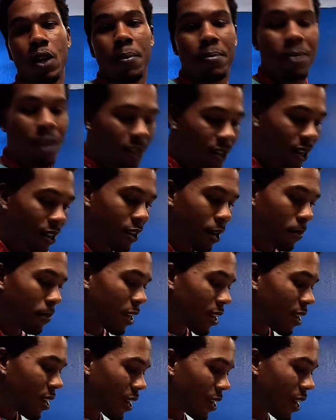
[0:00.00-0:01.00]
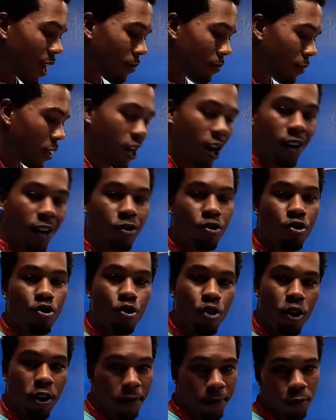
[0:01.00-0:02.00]
Them the thing that I cannot be
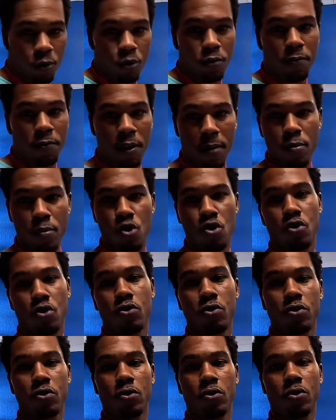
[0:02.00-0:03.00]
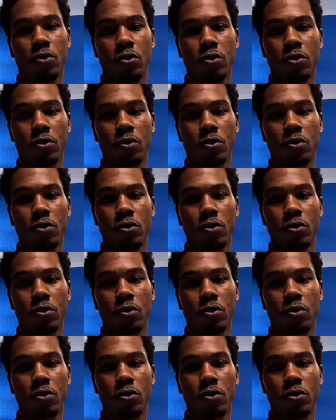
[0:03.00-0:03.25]
ungrateful for, bro.